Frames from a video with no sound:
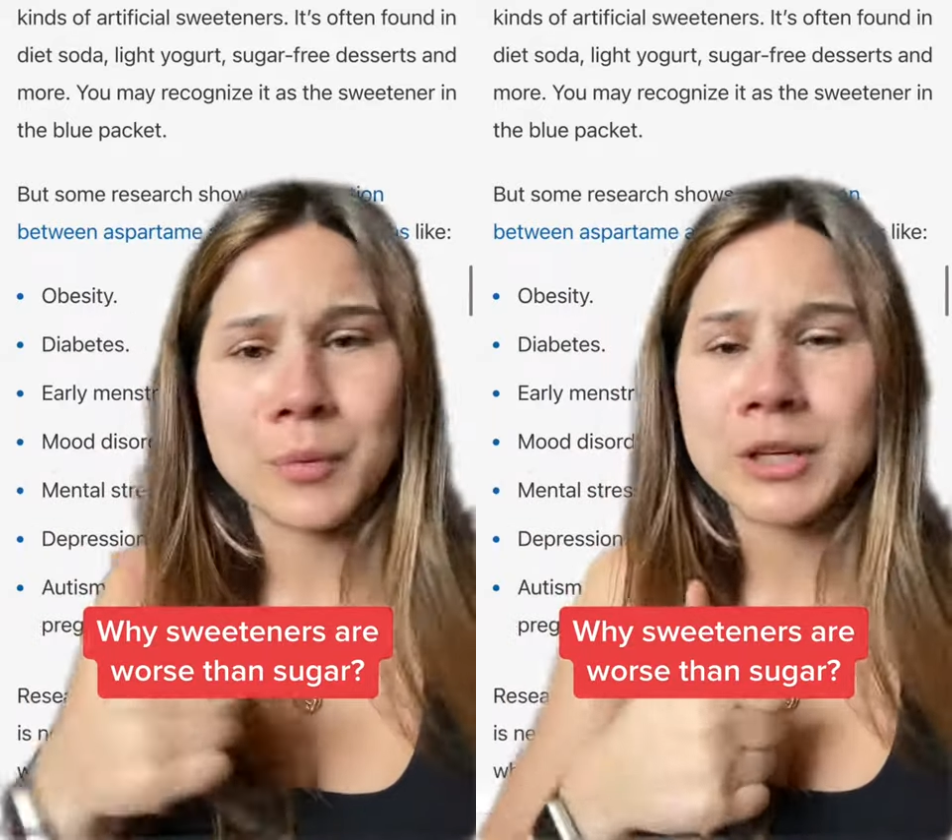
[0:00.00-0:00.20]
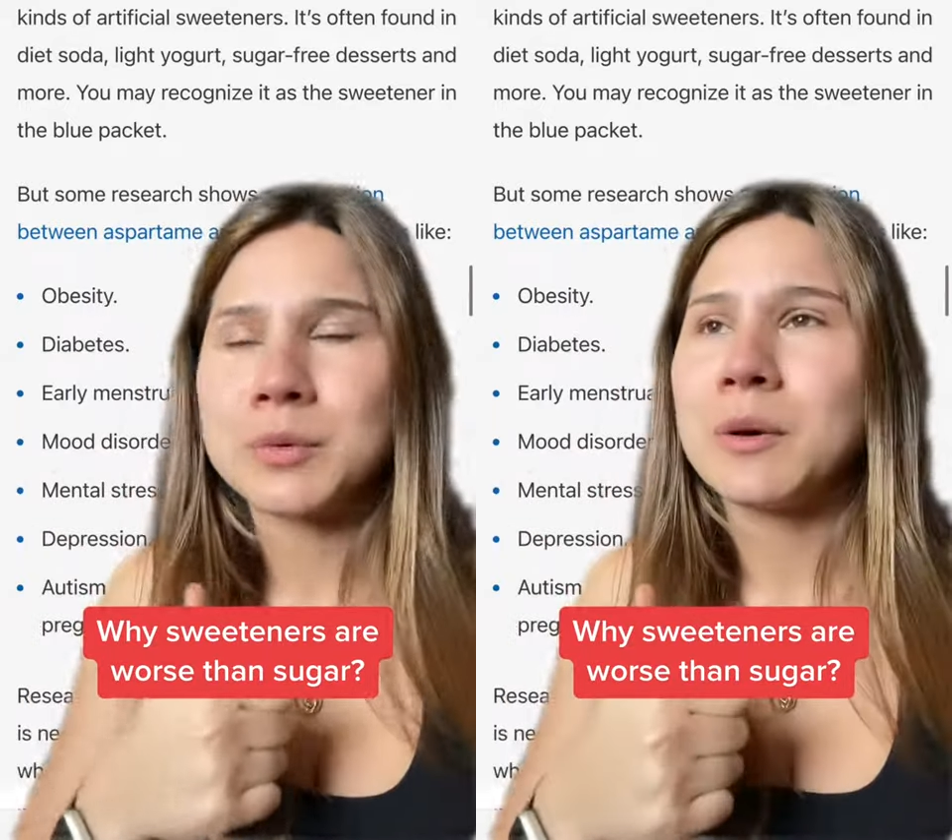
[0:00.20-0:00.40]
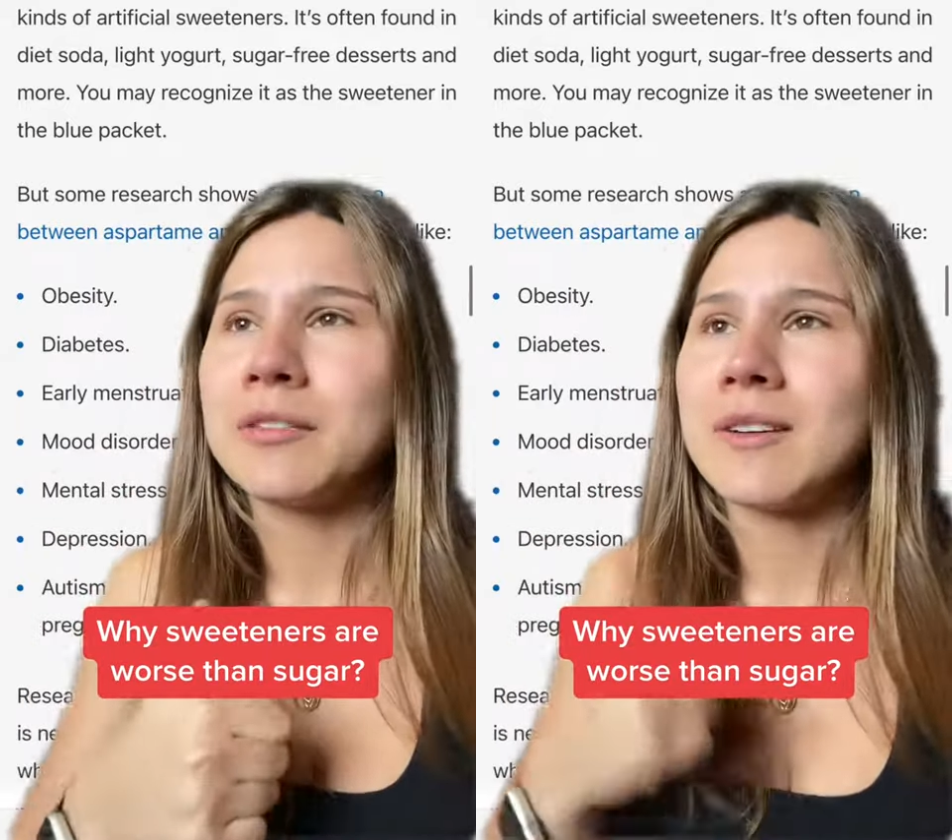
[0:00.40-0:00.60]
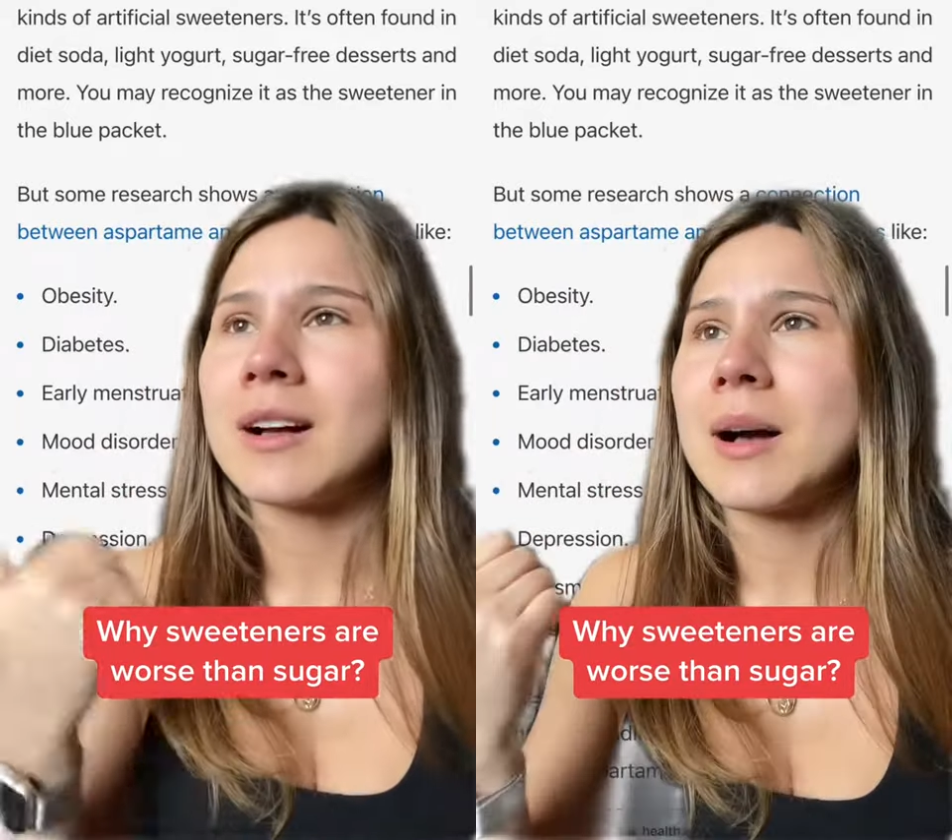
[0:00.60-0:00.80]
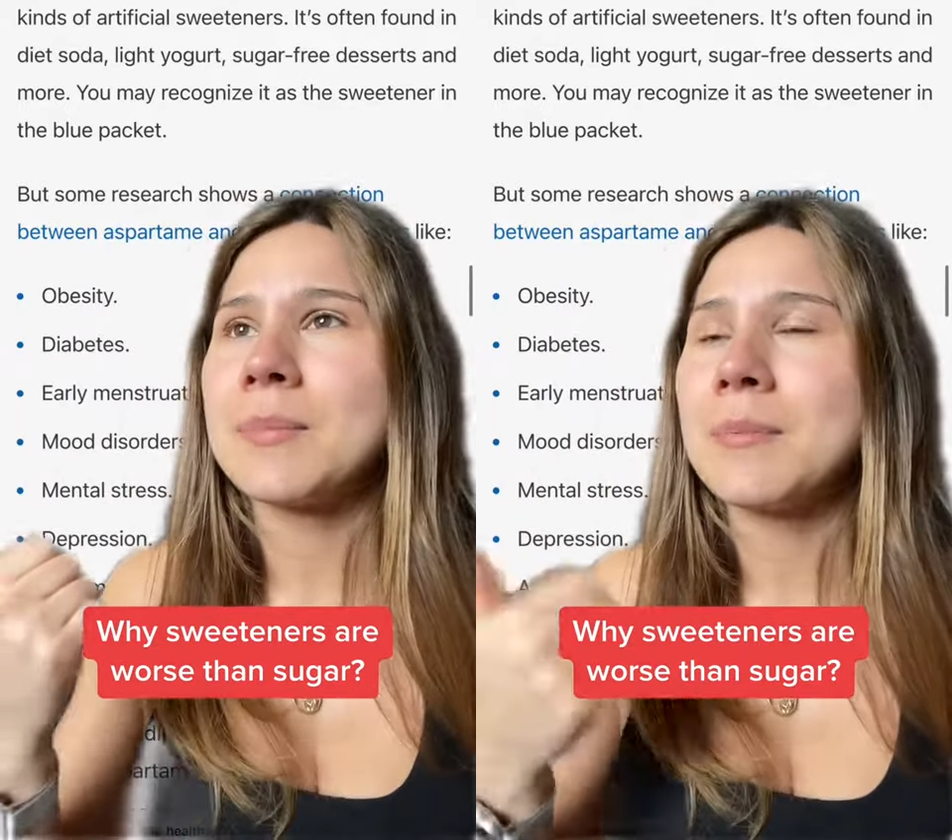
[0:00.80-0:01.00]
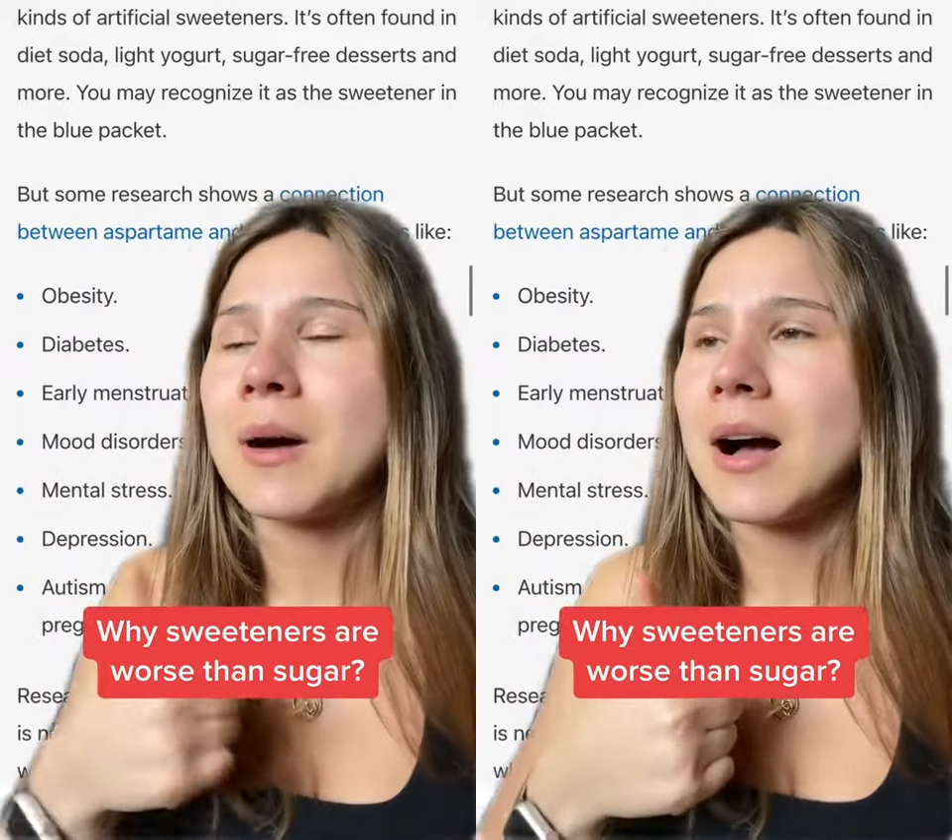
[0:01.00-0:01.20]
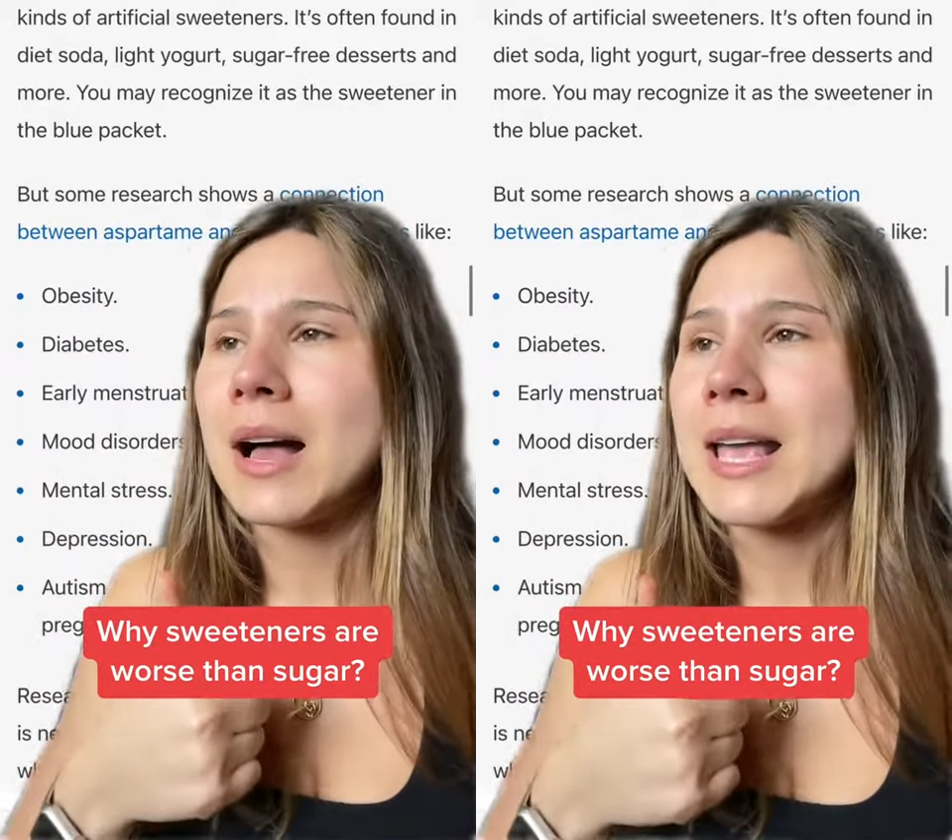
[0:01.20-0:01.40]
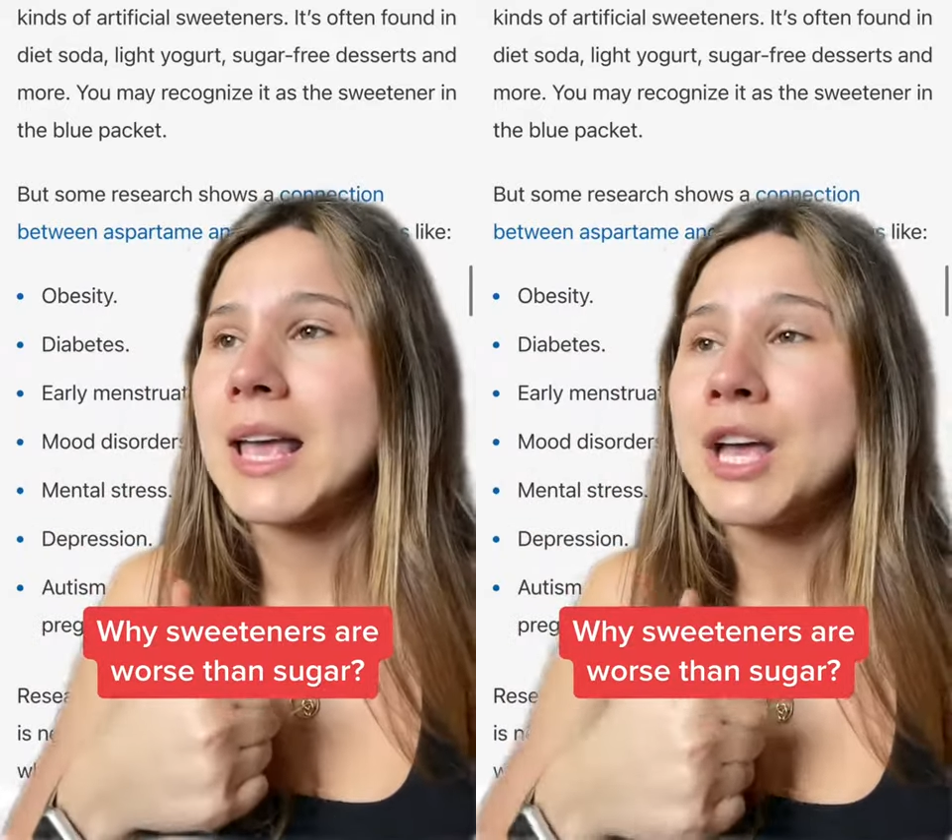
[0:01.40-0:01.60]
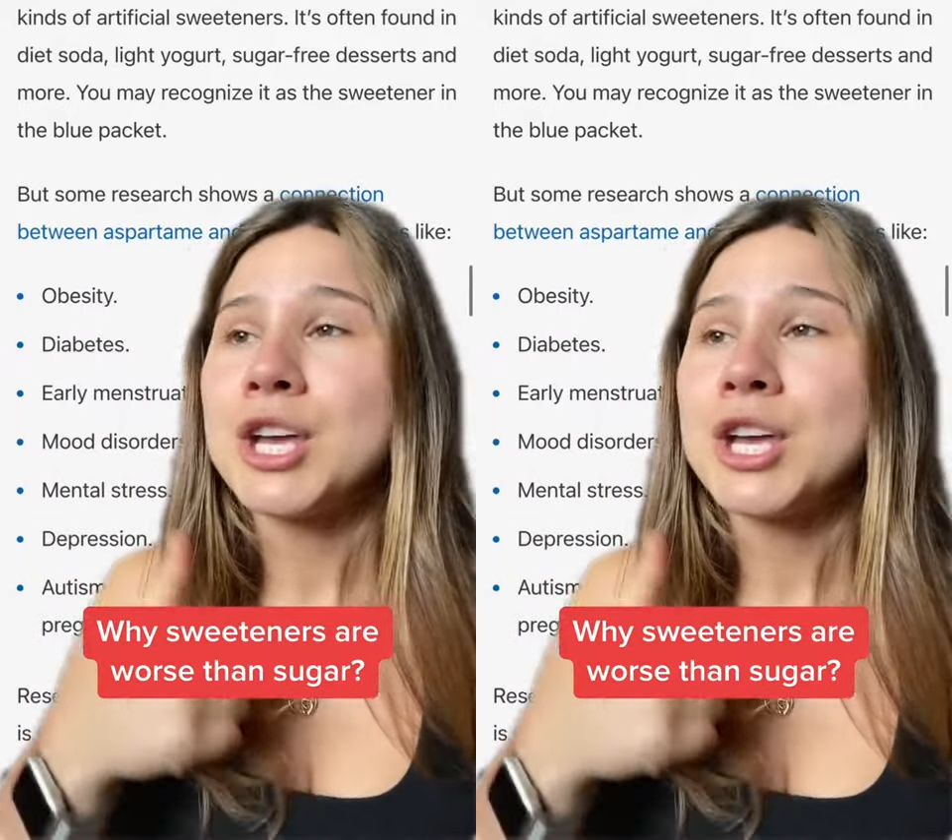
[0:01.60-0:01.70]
which will fuck up my